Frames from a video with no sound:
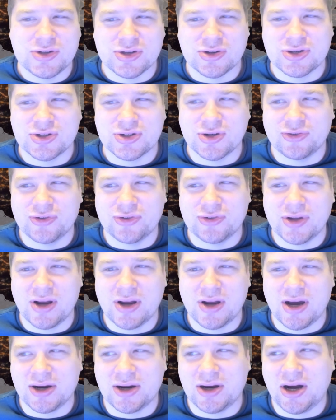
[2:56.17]
children
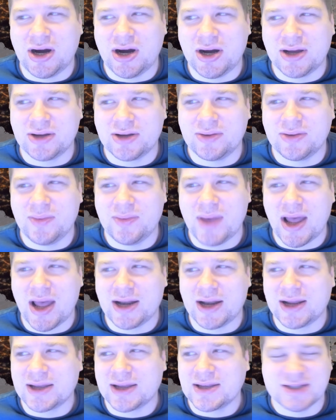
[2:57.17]
are
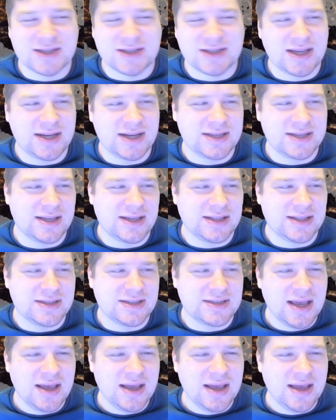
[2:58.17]
automatic
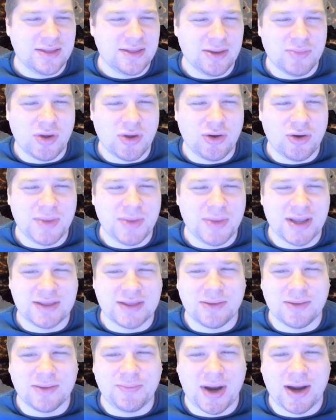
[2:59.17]
citizens the
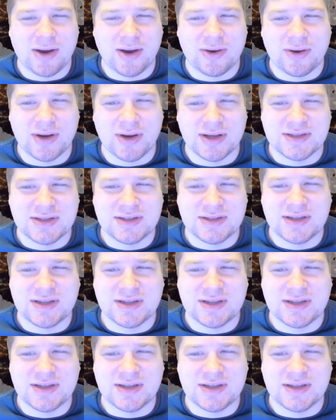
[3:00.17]
moment the parents